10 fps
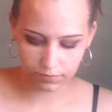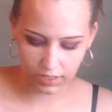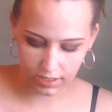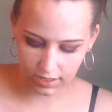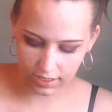
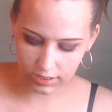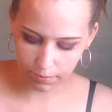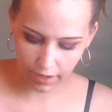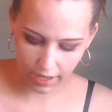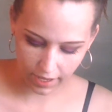in this
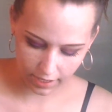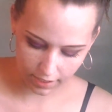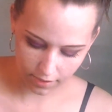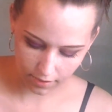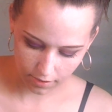
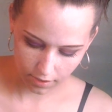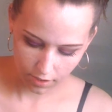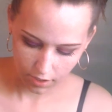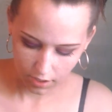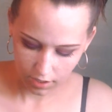bag,
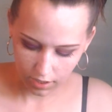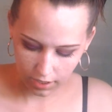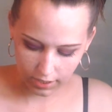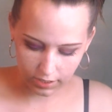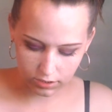
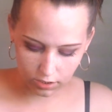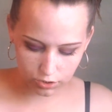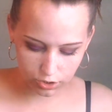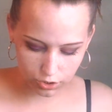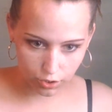I guess I'll
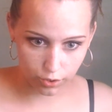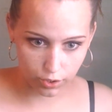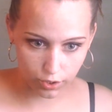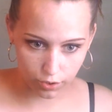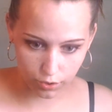show
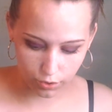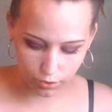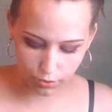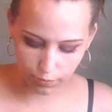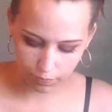
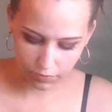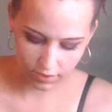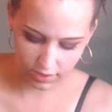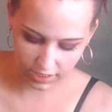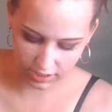you
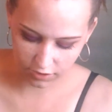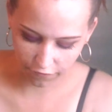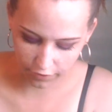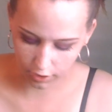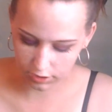these
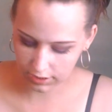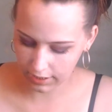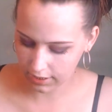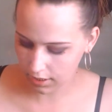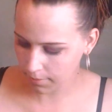first to
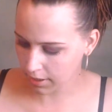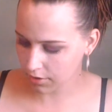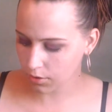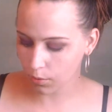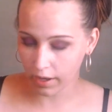get them out
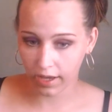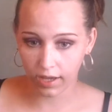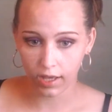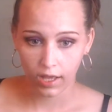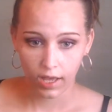of the
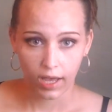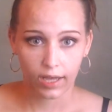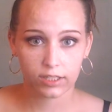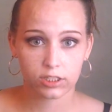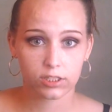way.
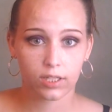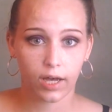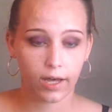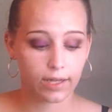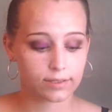I just
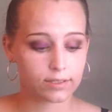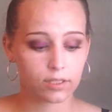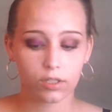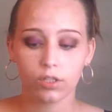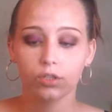got
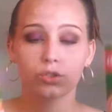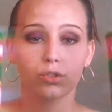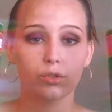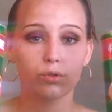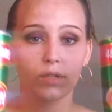
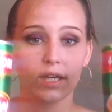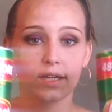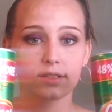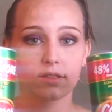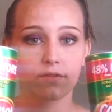2
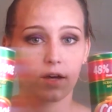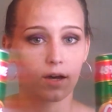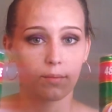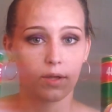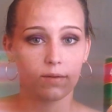cans of
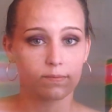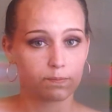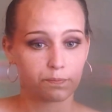Comet,